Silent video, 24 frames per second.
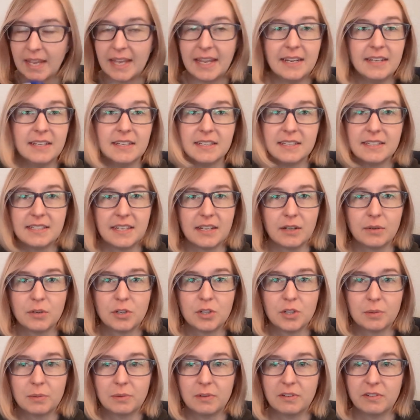
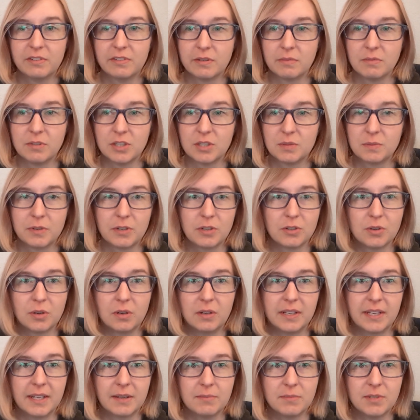indistinguishable from just
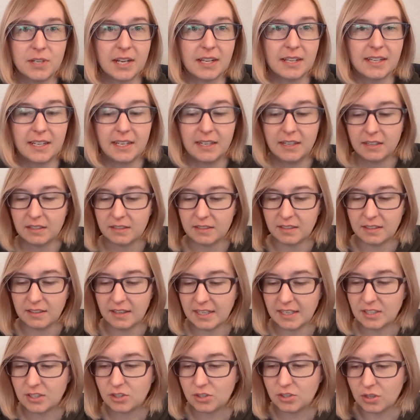petroleum jelly.
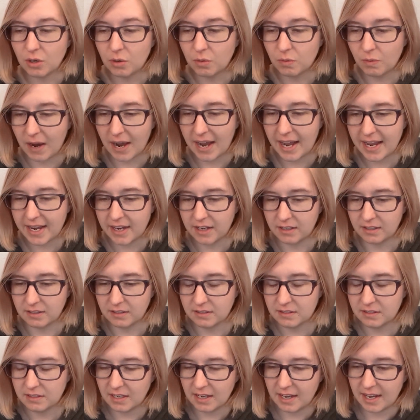That's so
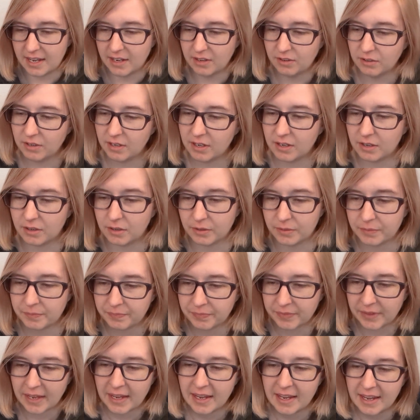wild. I don't know.
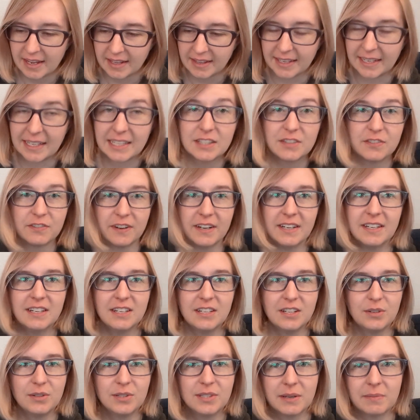Like it's fun to
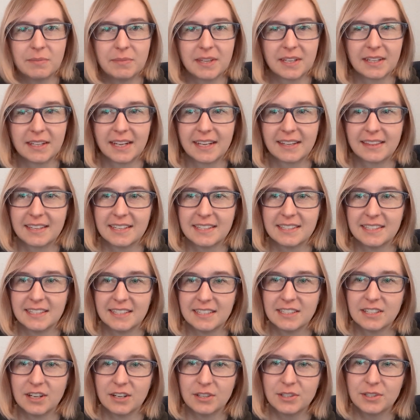do something like this and
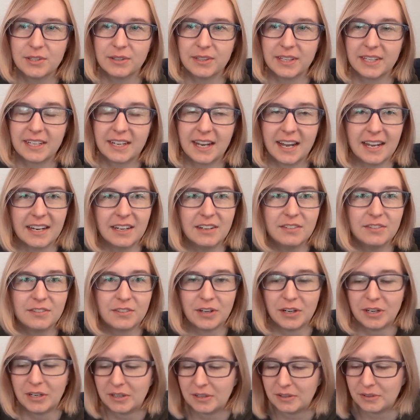it's also like kind of
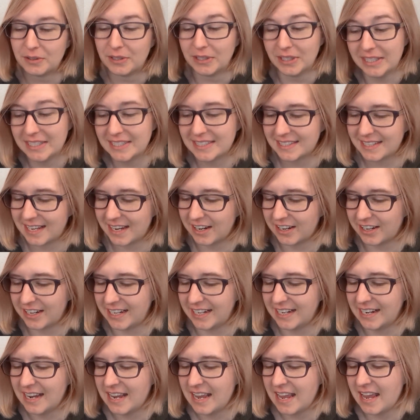really
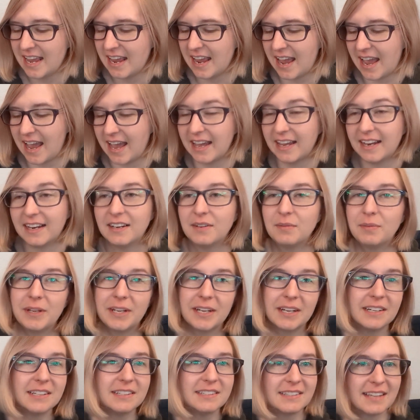scary. And
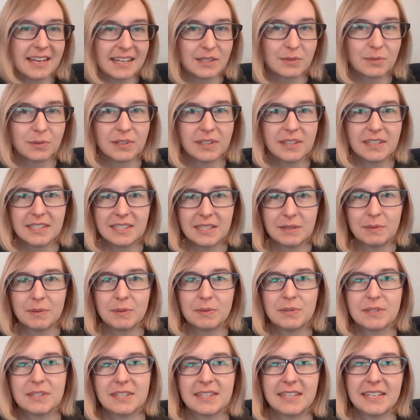because that's one of the
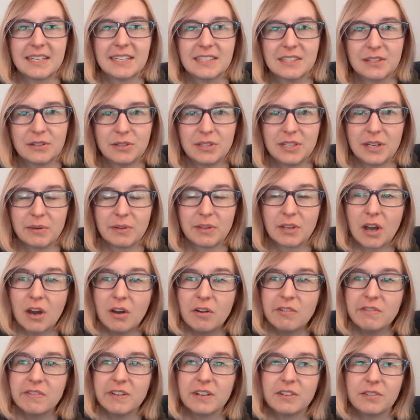symptoms that they associate with
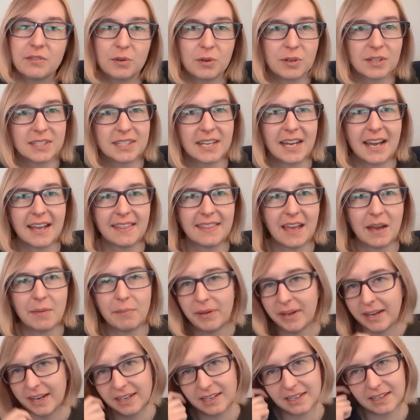COVID, of course I had that
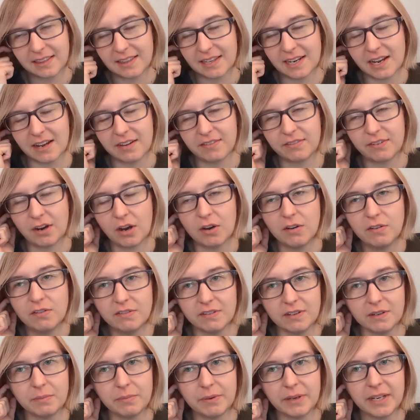panic that I have
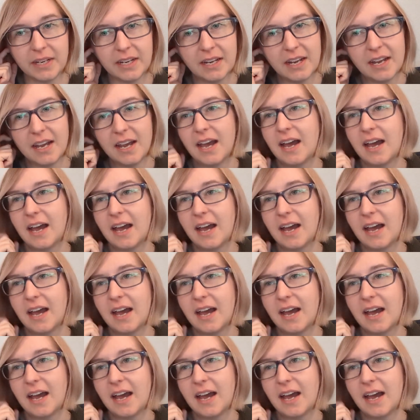COVID, but